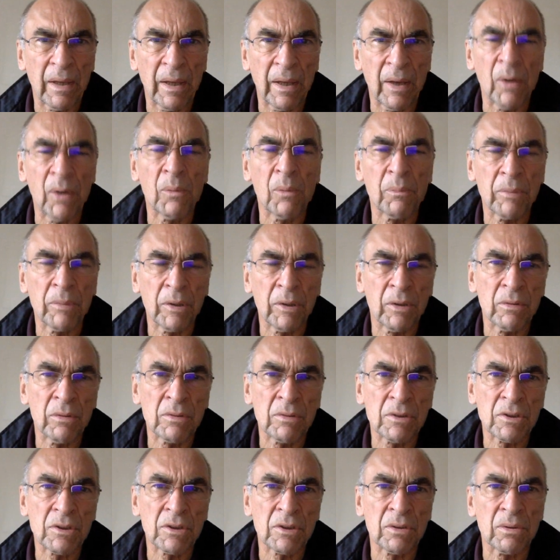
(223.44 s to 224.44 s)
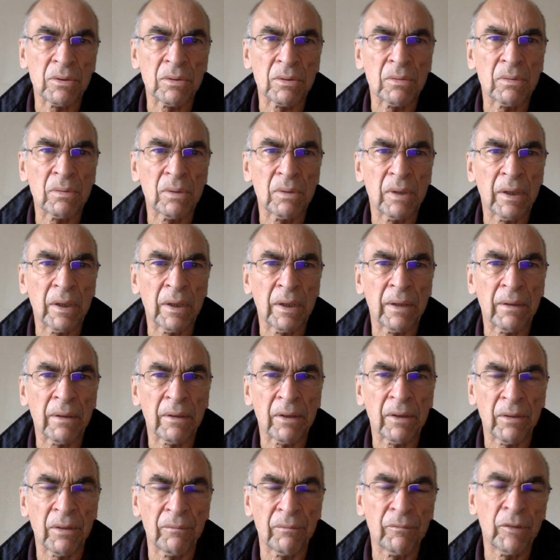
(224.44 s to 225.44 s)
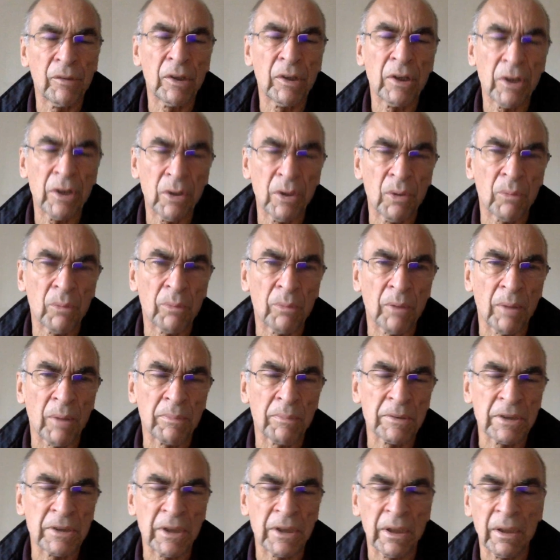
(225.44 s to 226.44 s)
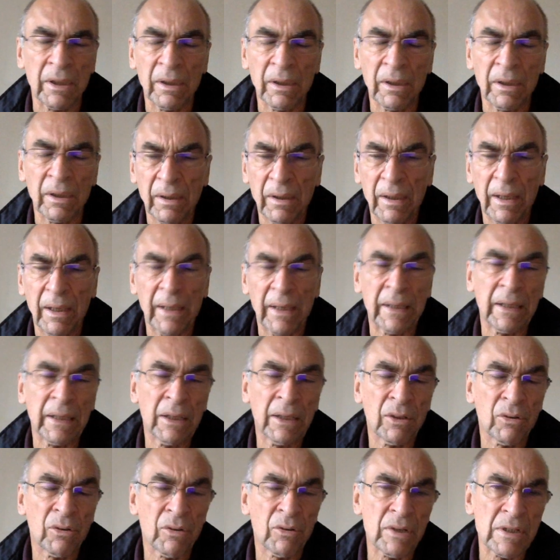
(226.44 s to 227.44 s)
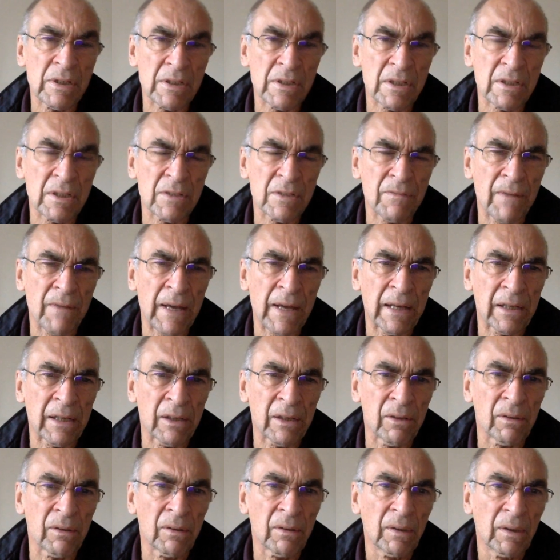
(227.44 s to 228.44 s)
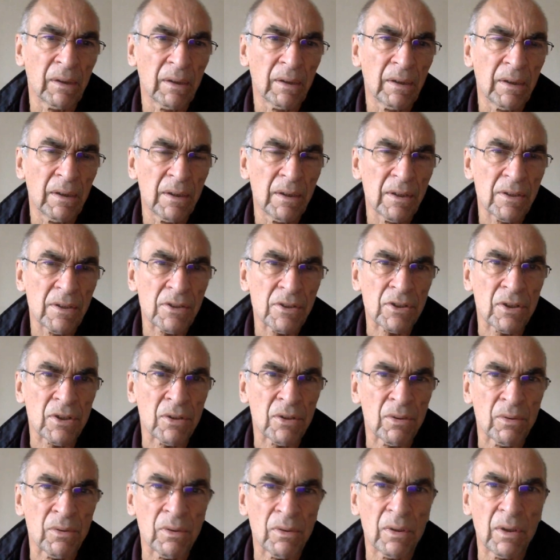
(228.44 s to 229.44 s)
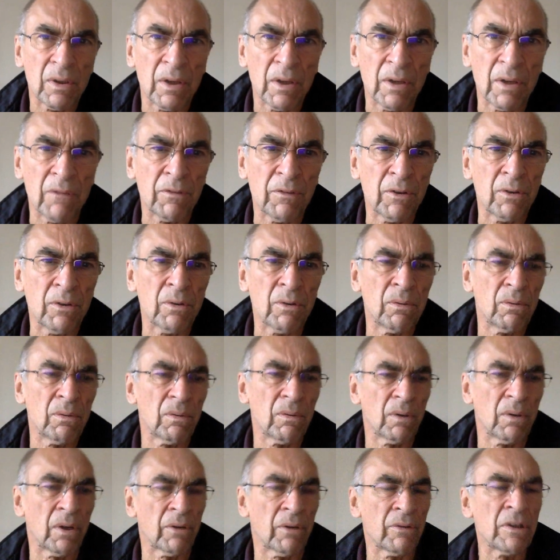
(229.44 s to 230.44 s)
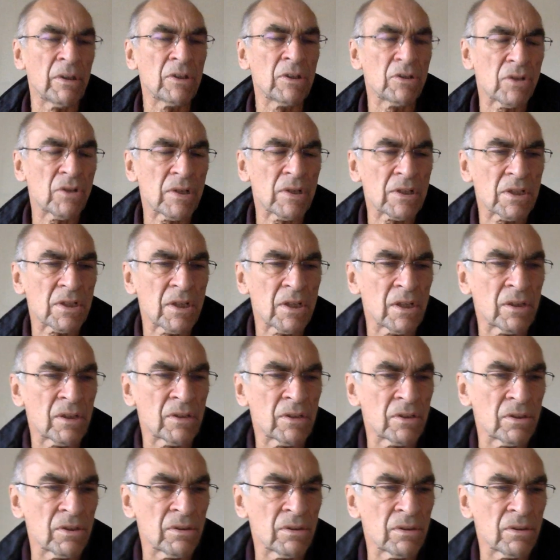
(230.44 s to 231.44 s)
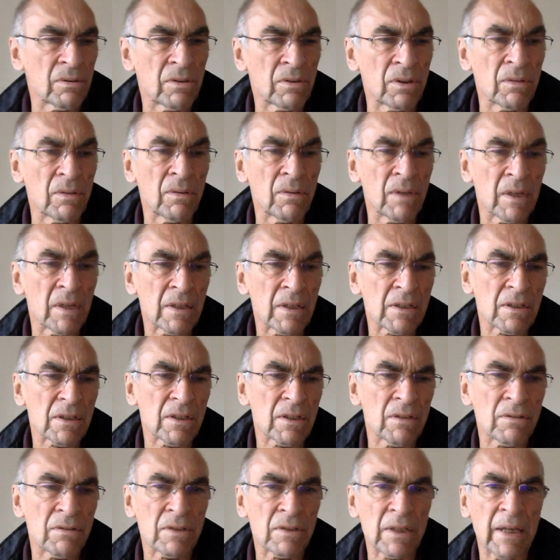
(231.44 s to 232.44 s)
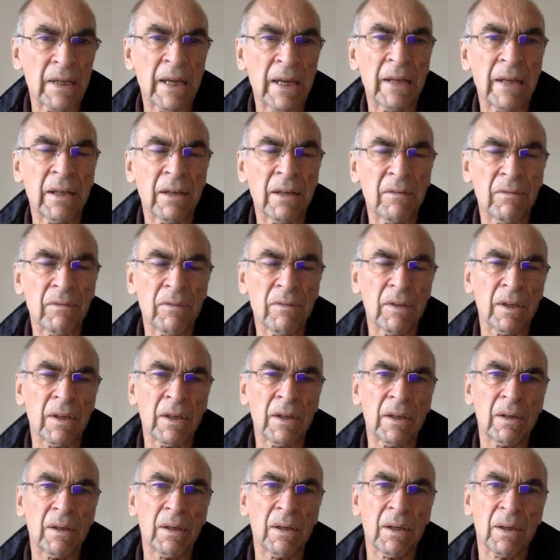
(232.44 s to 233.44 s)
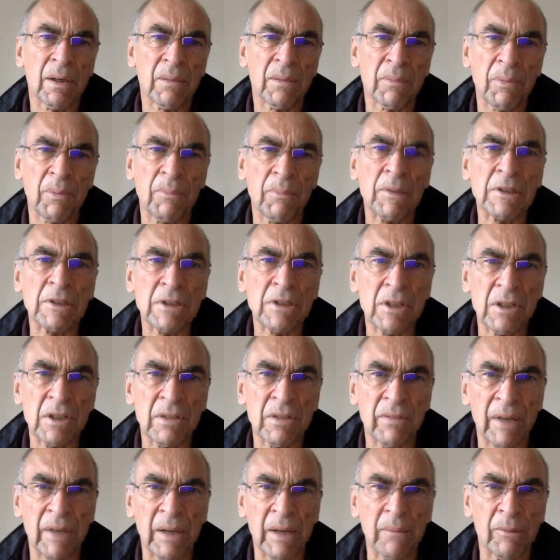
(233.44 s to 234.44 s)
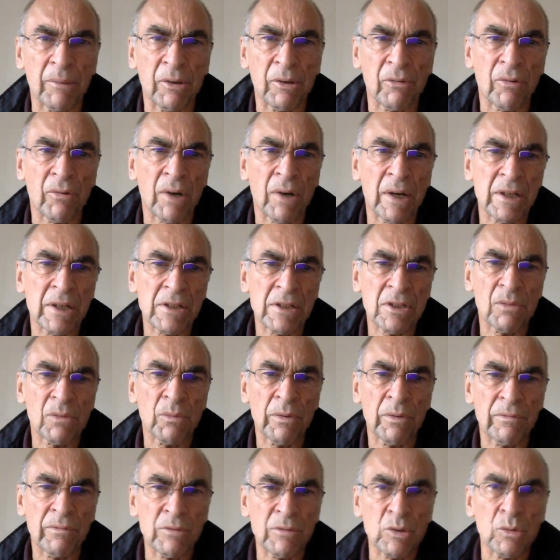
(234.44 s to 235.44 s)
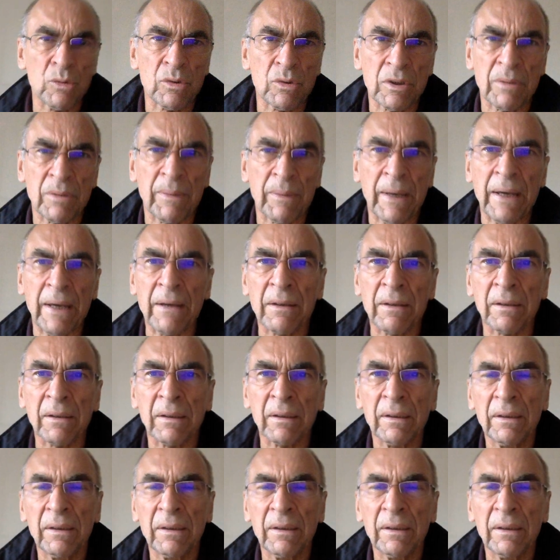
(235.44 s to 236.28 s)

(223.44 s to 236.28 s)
help you to convert your property and increase its value. So if you are interested to do this using any of the permitted development rights that we've talked about,